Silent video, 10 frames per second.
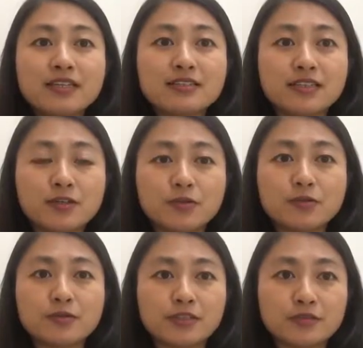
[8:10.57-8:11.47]

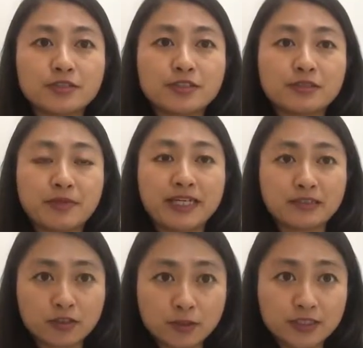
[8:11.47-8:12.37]
So you just pay
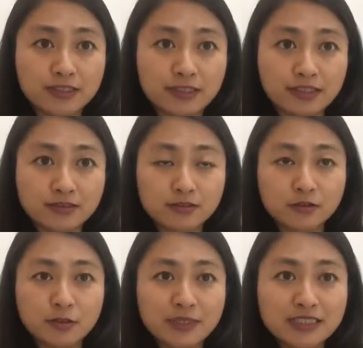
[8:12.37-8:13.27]
the quarterly
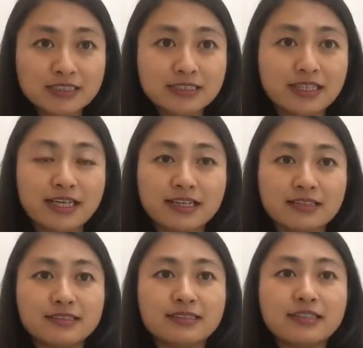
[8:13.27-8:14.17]
installment,
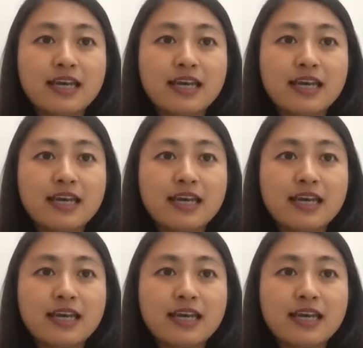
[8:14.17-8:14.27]
and